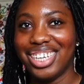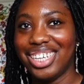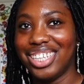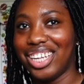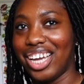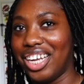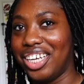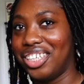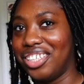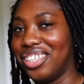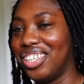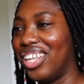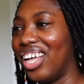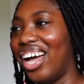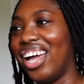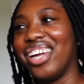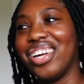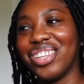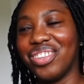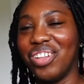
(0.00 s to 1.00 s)
like,
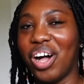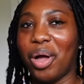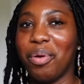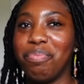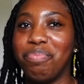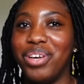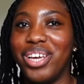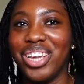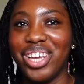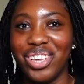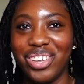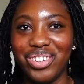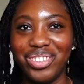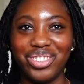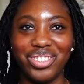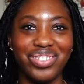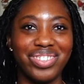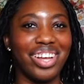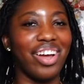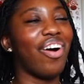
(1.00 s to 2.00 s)
like, like
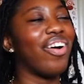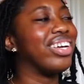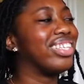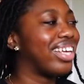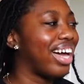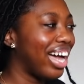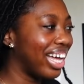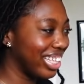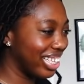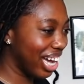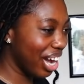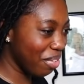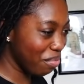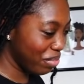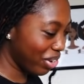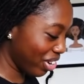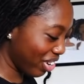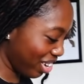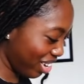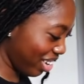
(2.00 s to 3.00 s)
YouTuber, they always had
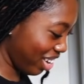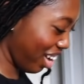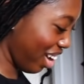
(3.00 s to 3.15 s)
that mirror in their